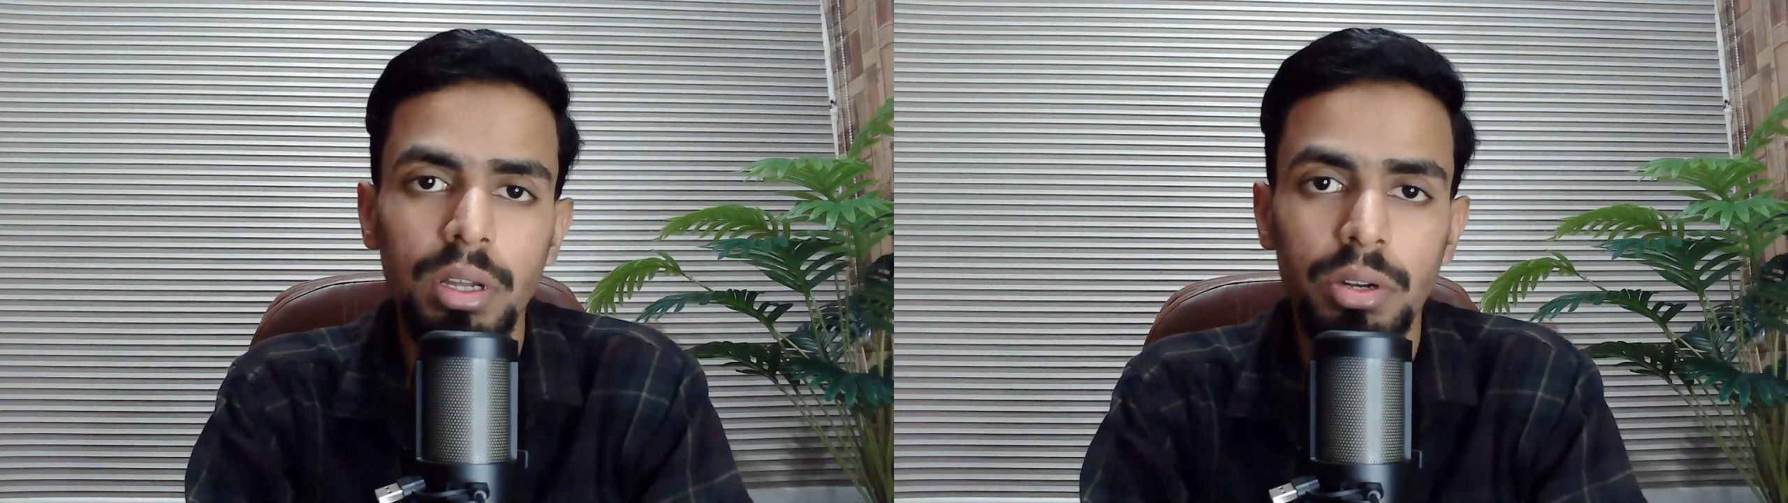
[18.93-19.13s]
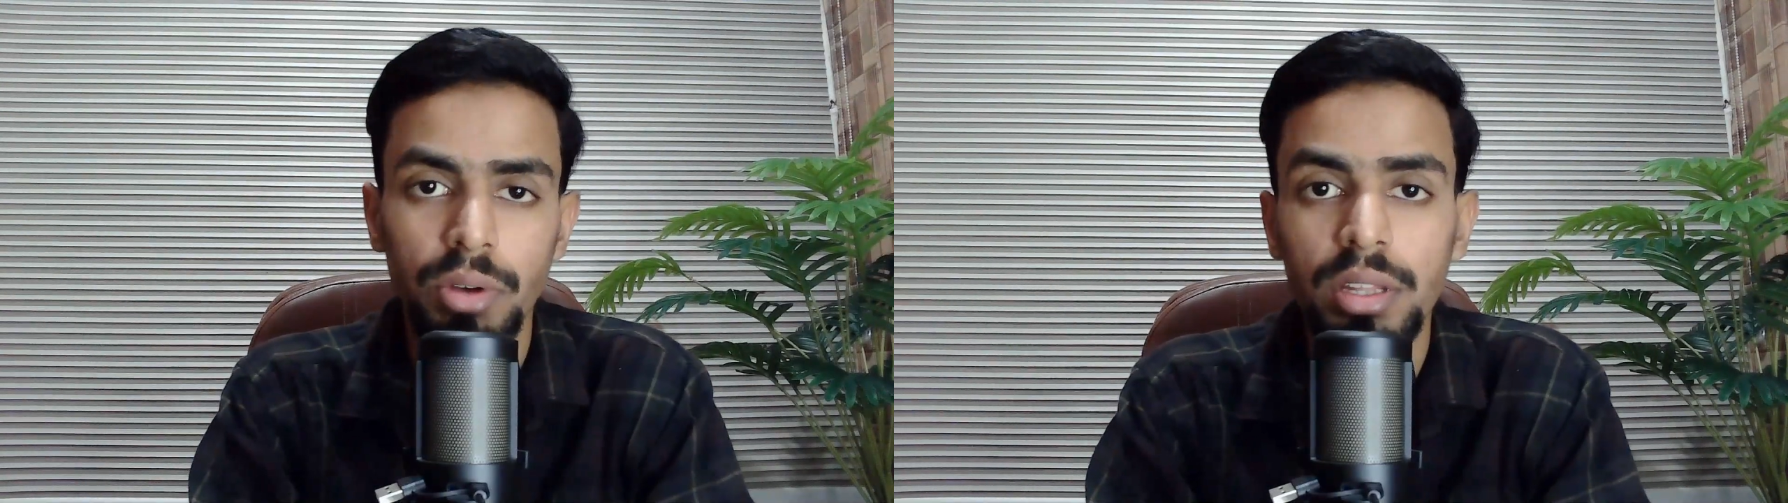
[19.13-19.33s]

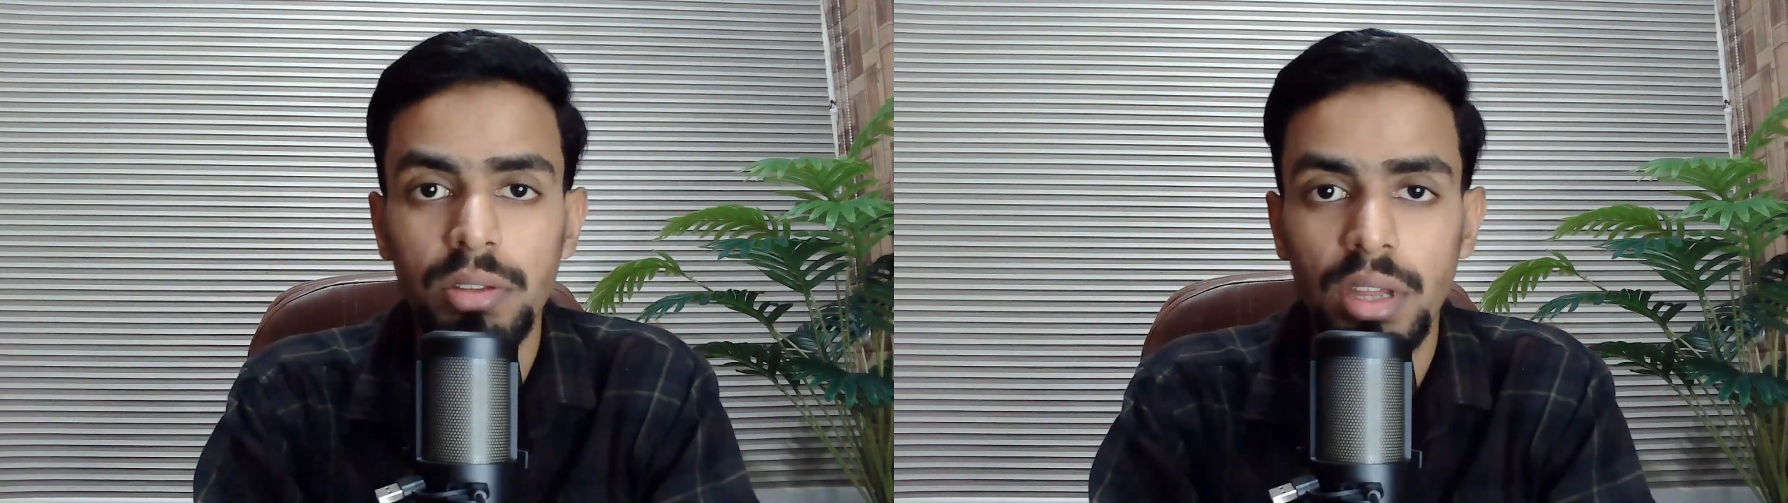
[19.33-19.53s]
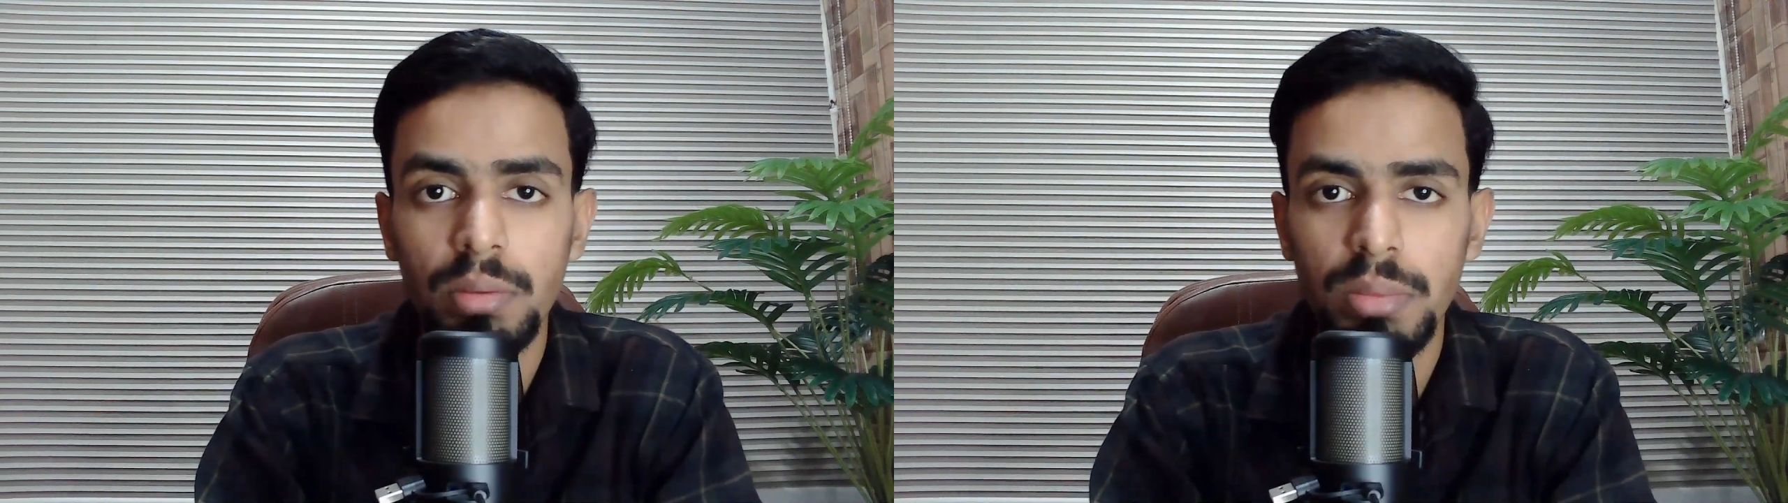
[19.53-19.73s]
rather
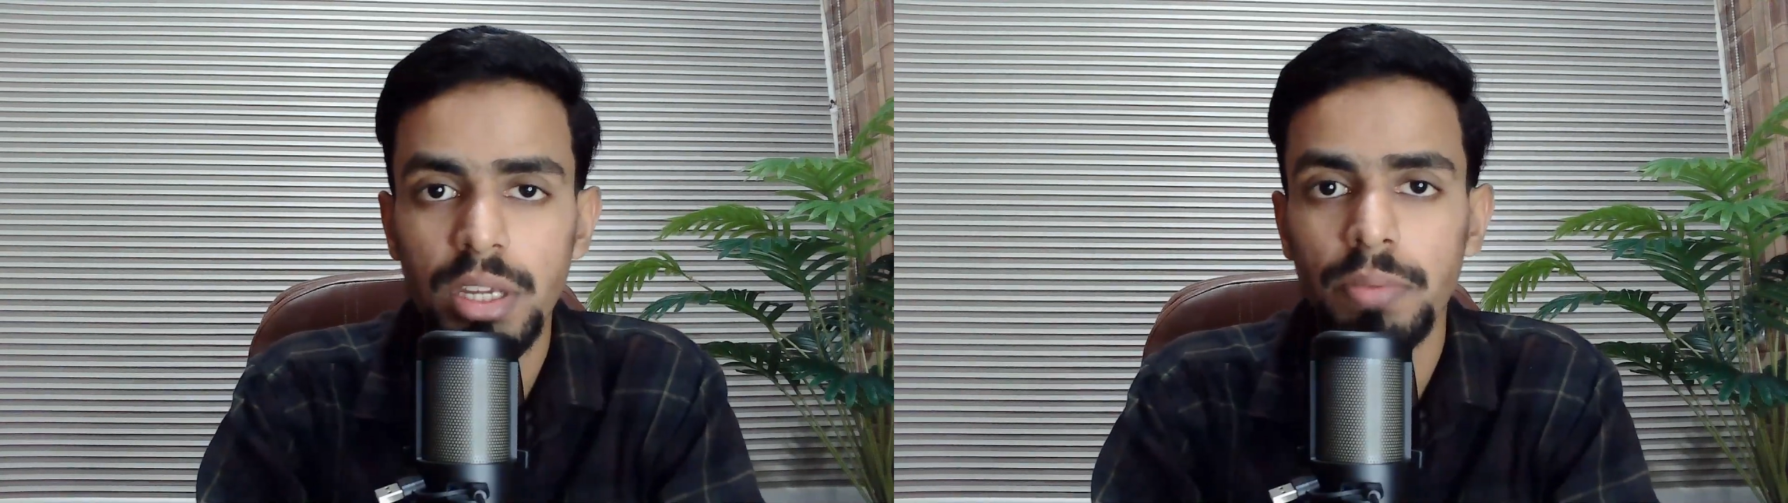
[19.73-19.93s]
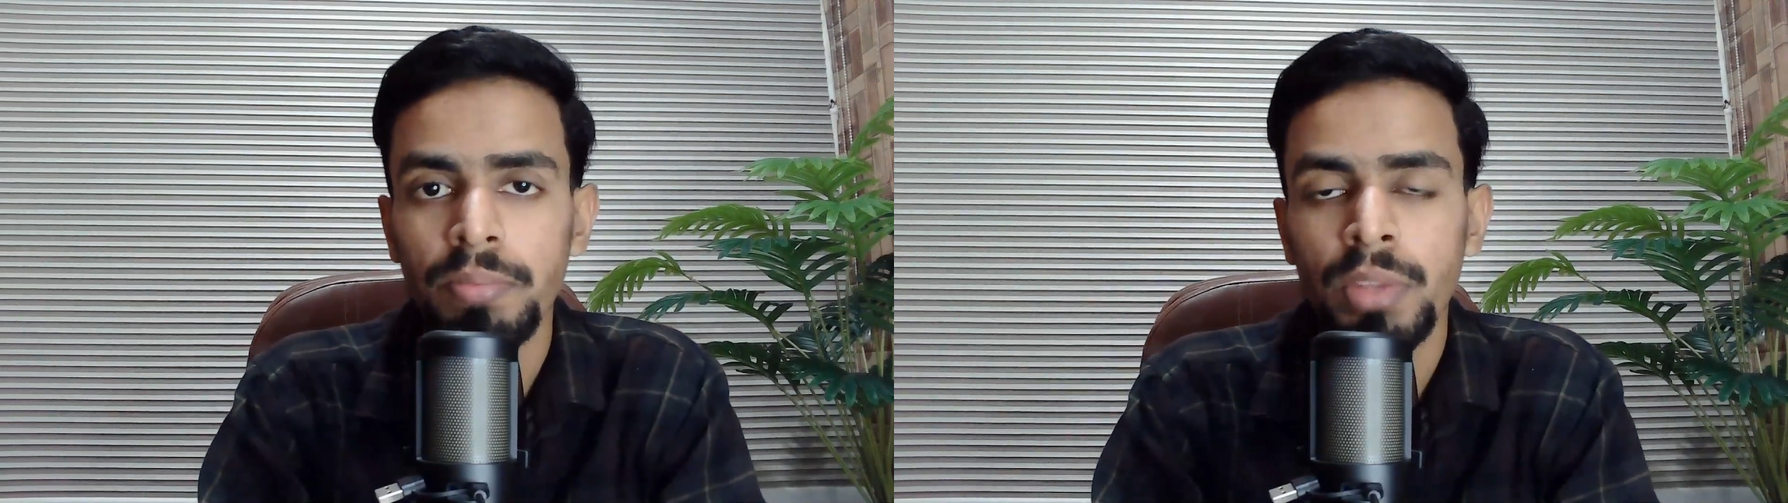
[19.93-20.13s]
than me.